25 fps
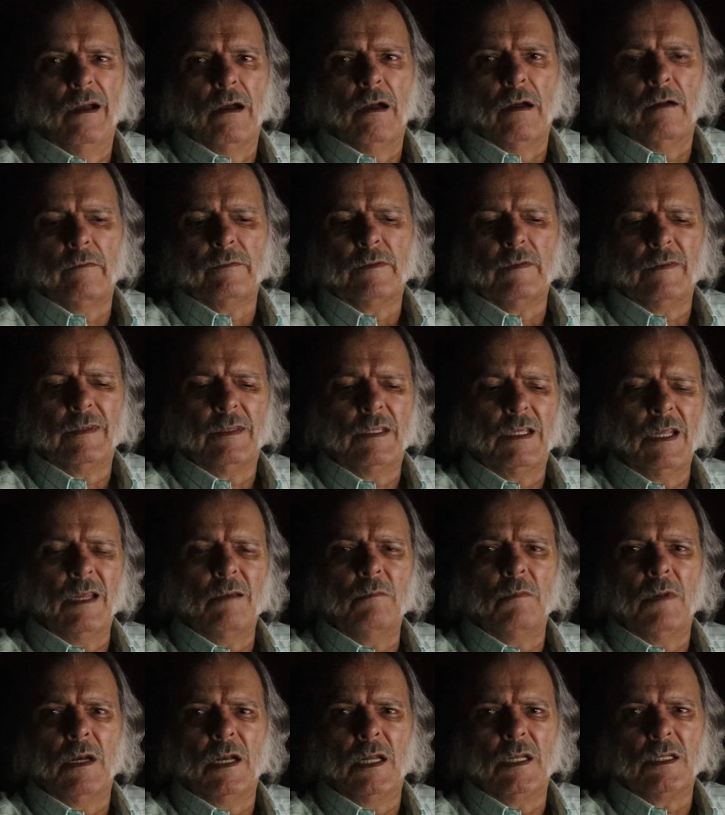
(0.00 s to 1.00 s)
after
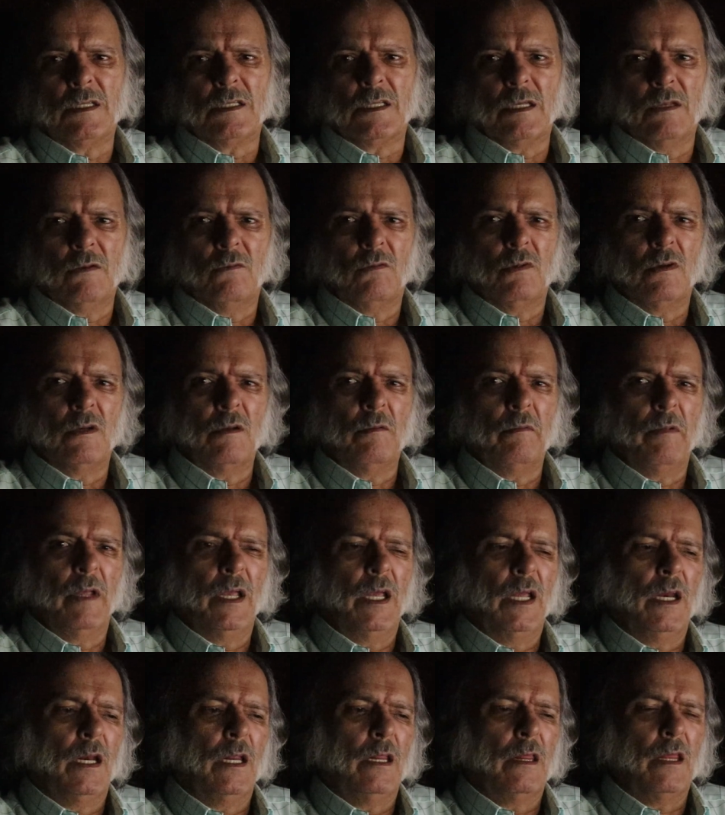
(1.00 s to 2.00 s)
10 minutes there wouldn't
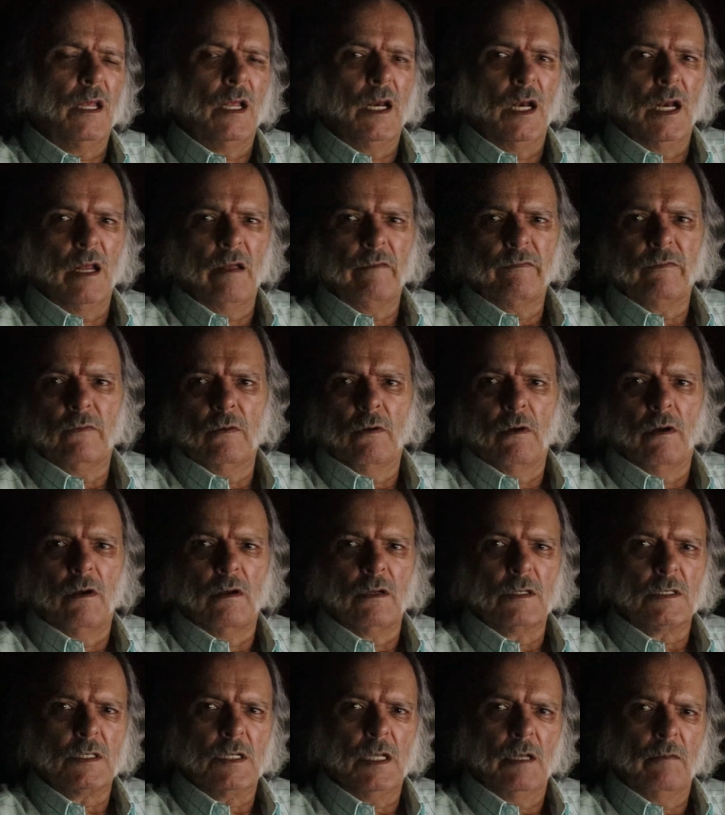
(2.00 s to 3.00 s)
be anything left to
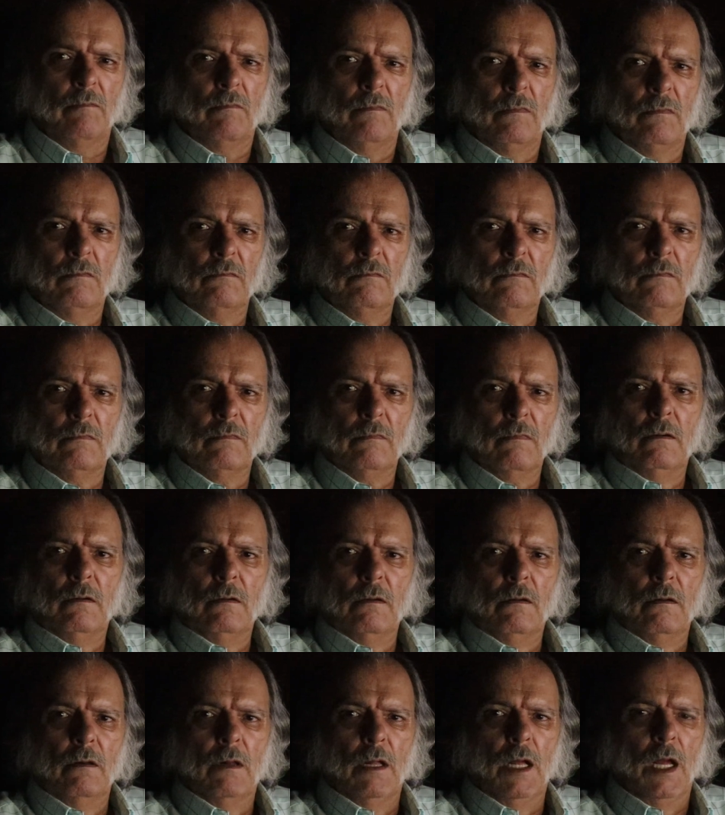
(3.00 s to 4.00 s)
ask him,
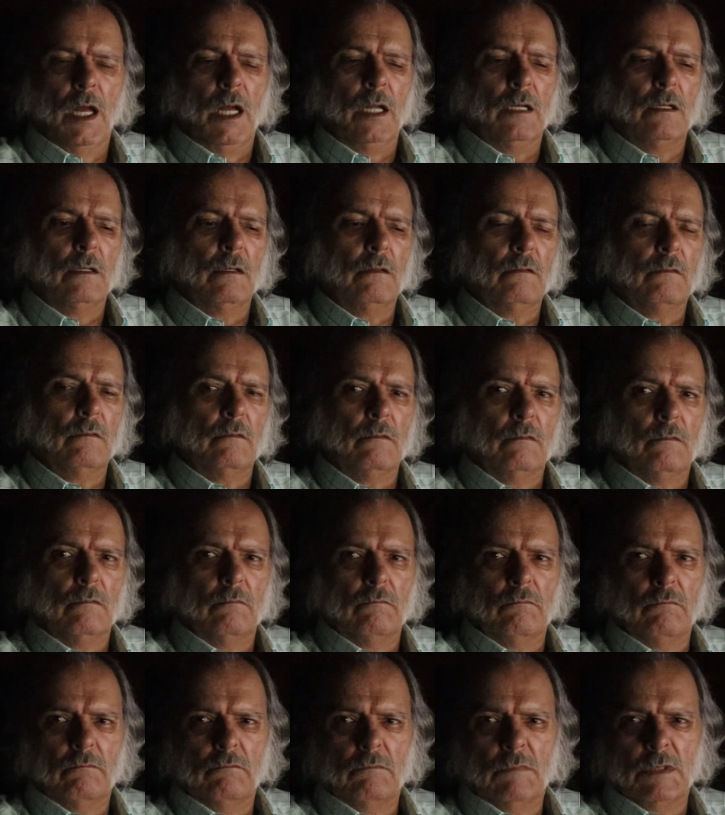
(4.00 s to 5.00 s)
and
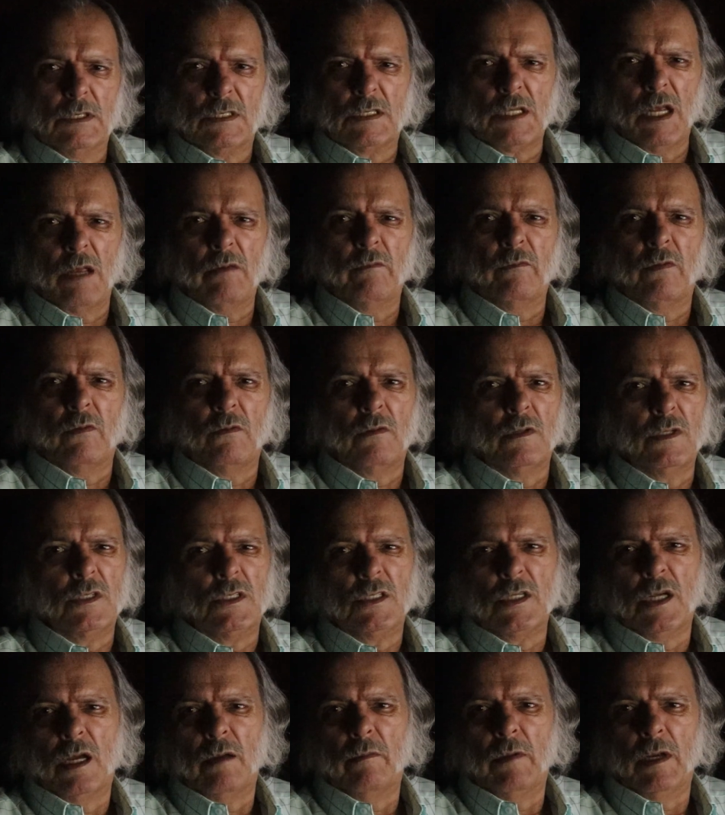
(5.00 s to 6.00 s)
the same for the
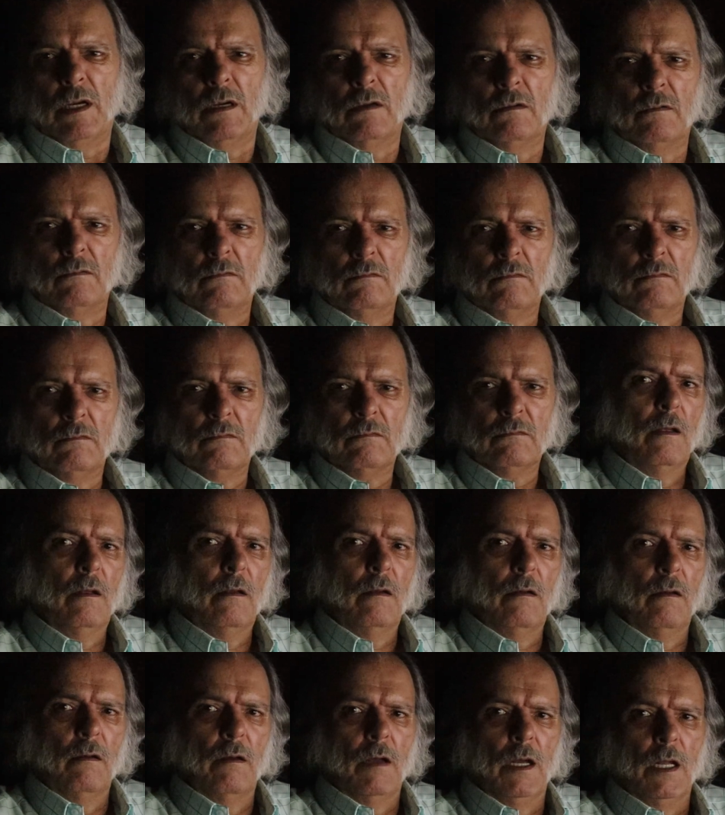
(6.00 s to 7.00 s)
German.
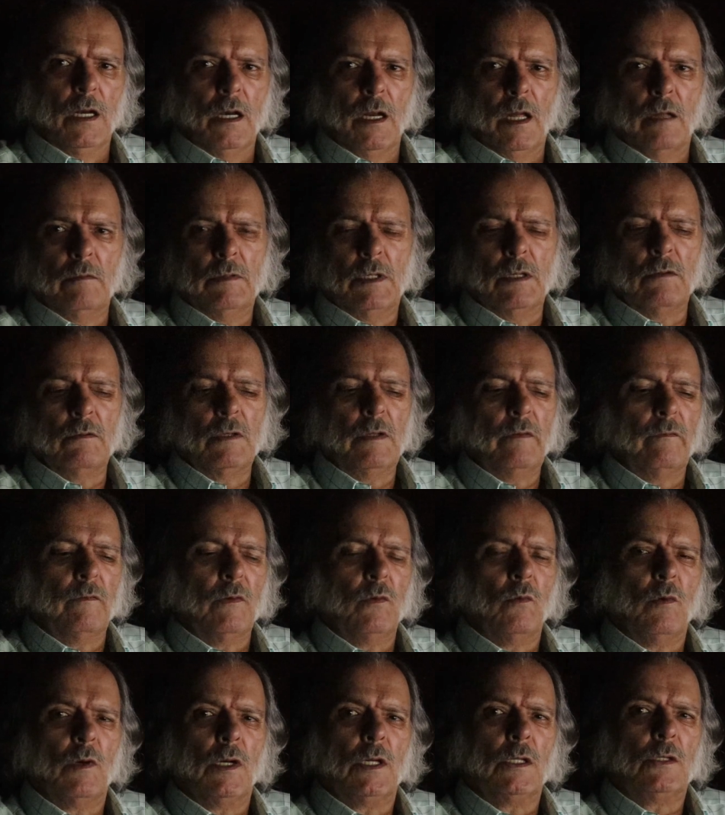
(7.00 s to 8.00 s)
And I don't
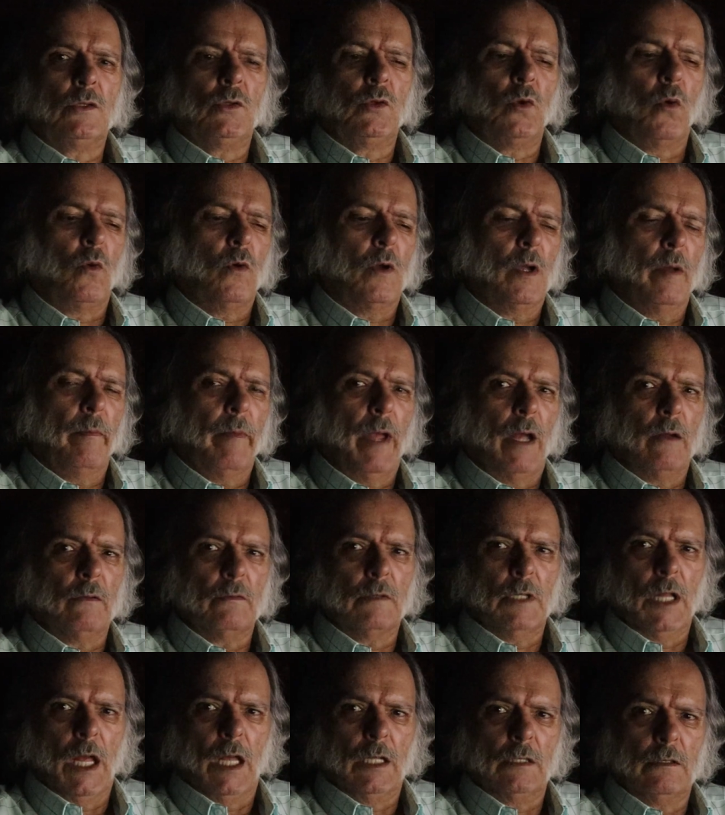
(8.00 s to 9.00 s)
even want to talk
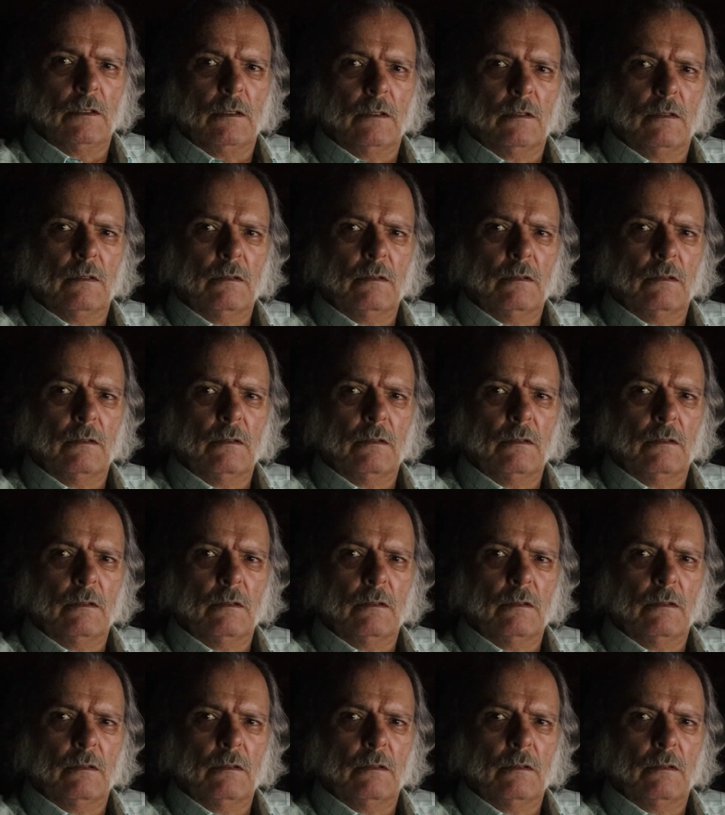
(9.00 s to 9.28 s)
about that